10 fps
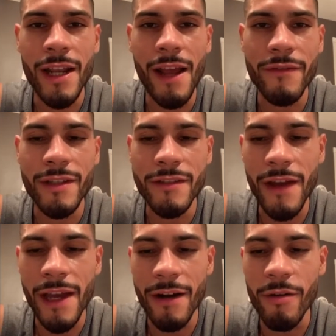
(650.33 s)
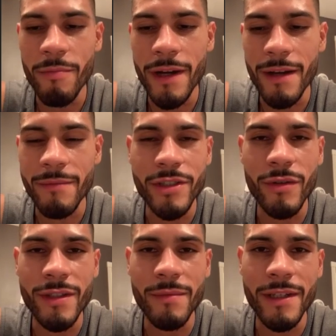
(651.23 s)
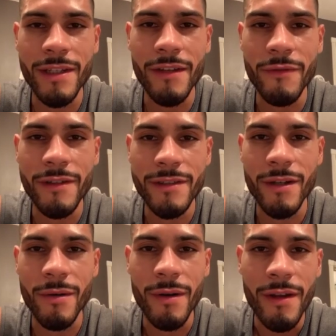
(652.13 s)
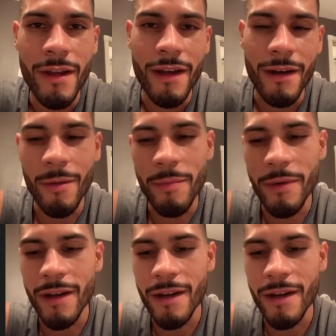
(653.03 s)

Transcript: After this fight, I hope I'm gonna show something different, so I hope